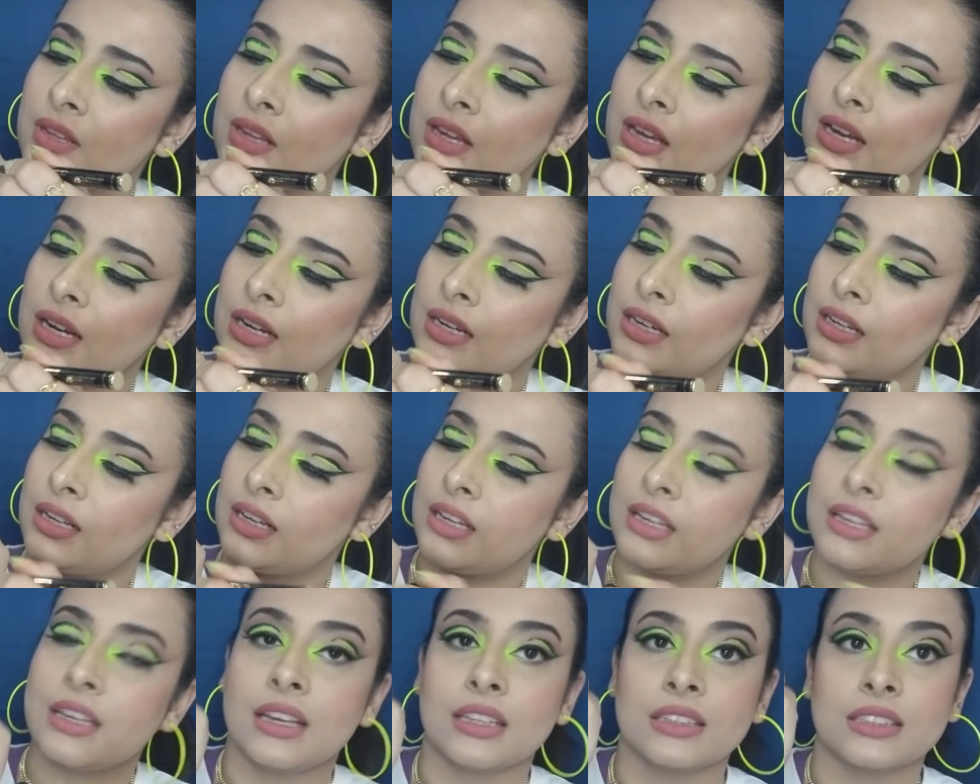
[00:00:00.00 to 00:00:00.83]
And
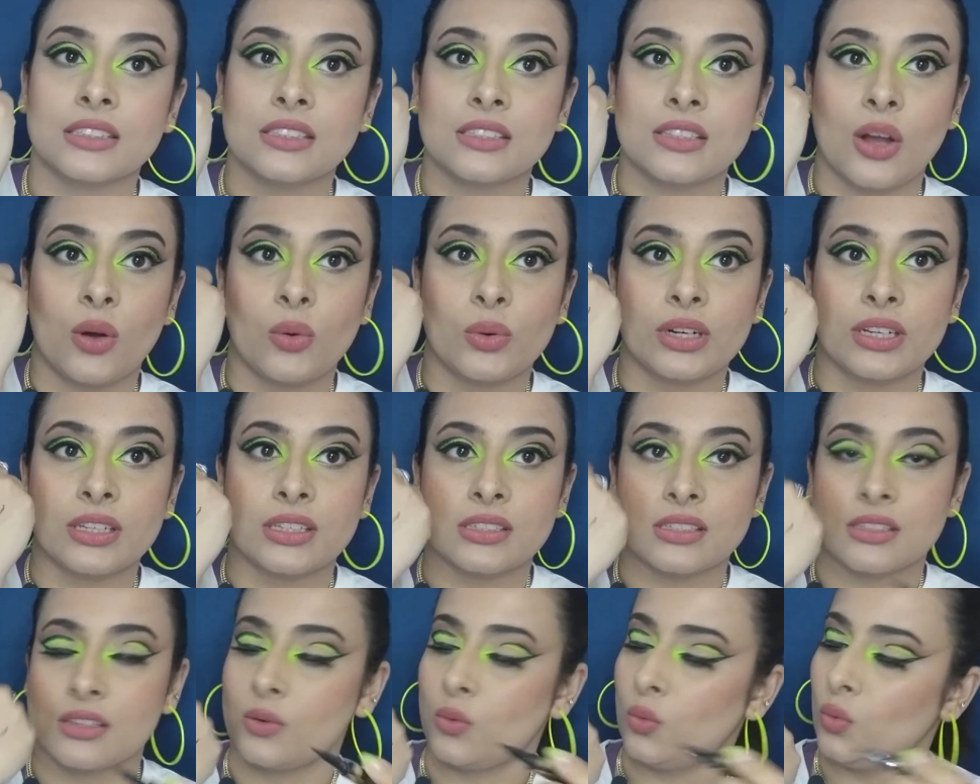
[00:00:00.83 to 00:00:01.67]
yeah, this is how it
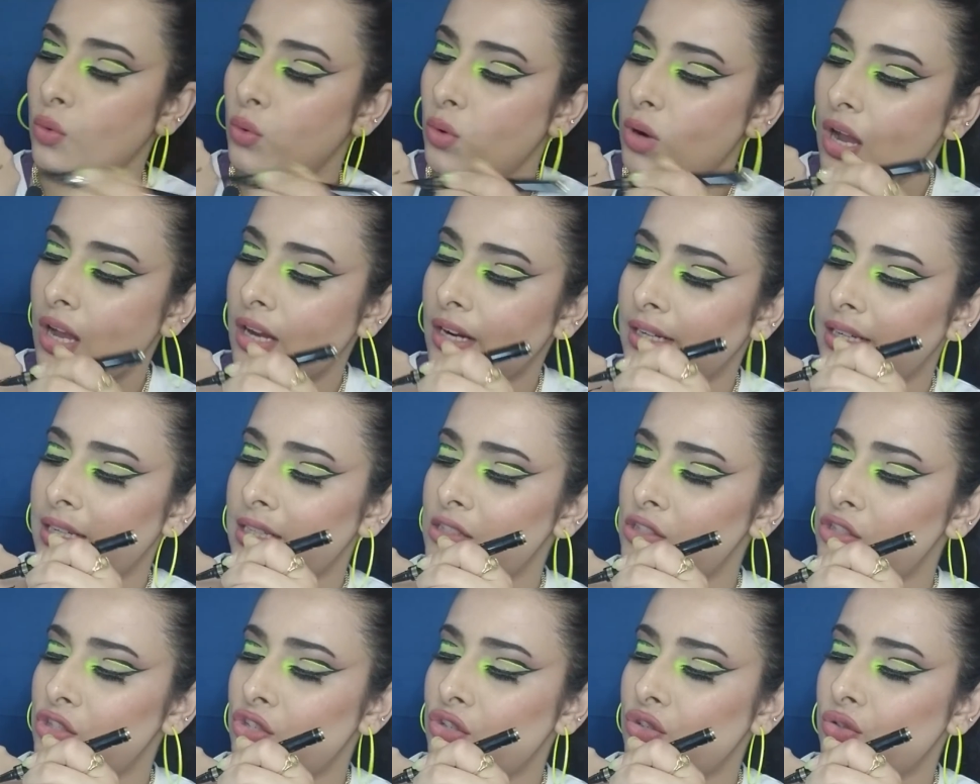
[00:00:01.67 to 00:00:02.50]
is. Ooh, it
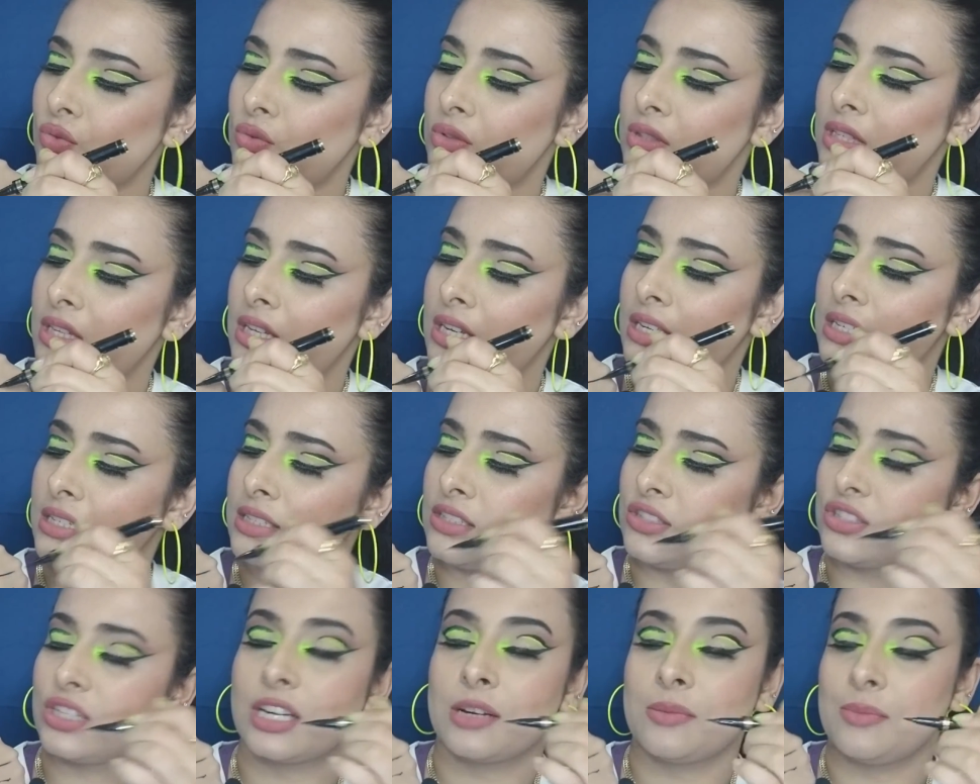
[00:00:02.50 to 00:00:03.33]
is juicy, it
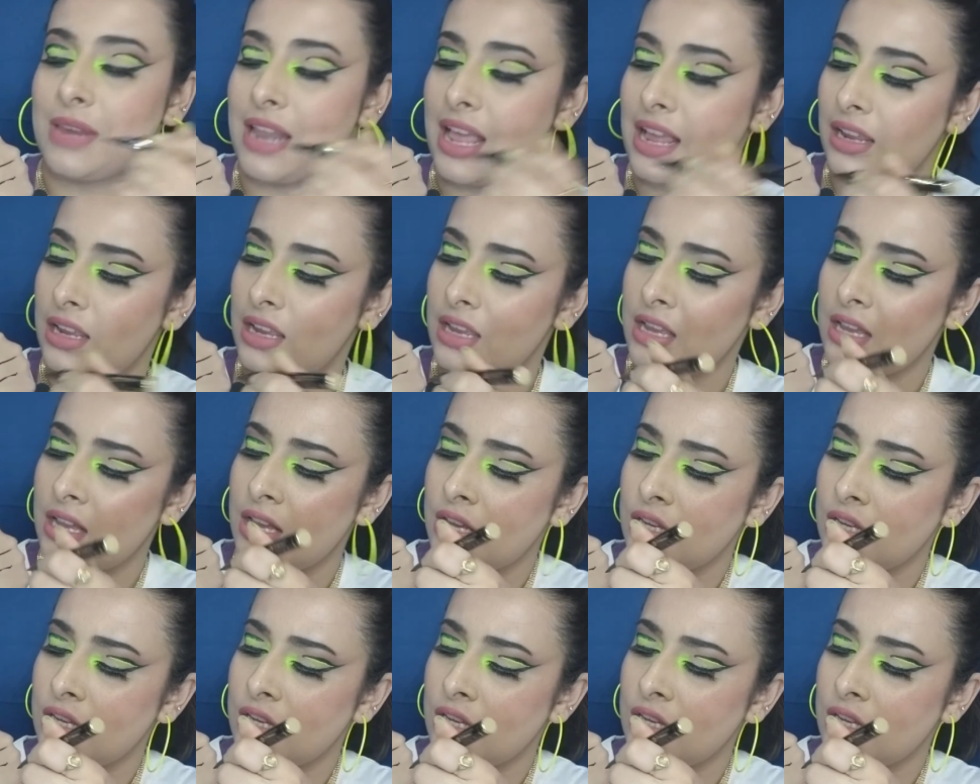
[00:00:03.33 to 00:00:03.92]
is jet black.